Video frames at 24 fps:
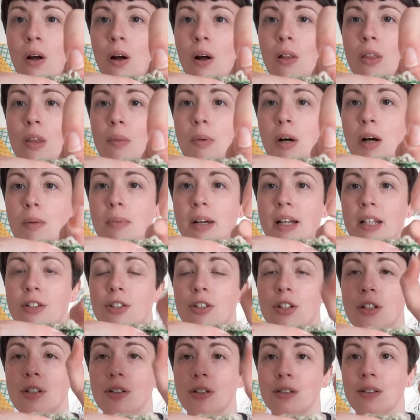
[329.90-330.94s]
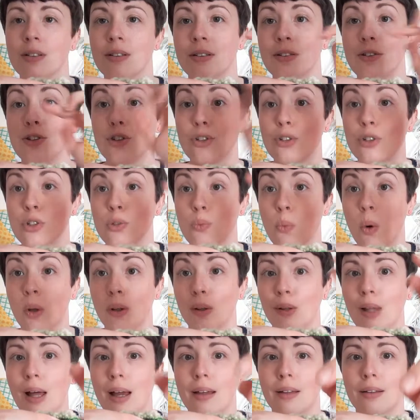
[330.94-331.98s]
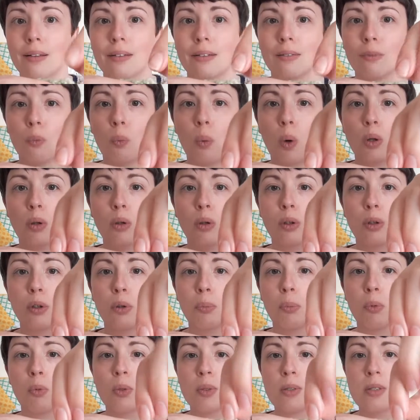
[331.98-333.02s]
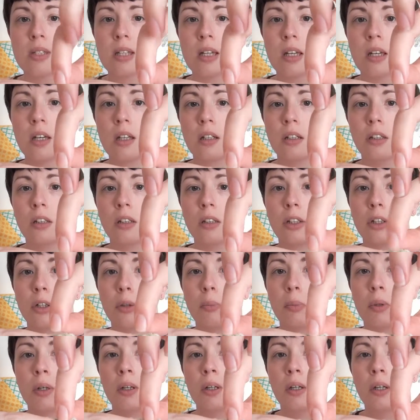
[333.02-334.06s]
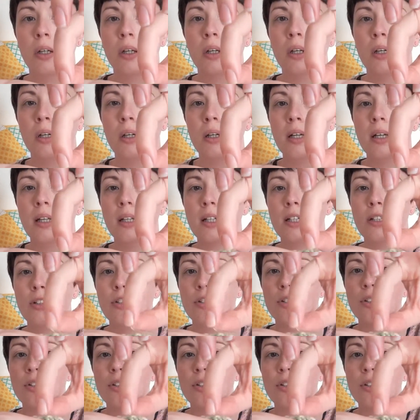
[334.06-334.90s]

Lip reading: on the bottom edge. It's just one, like, one loop, one singular loop in each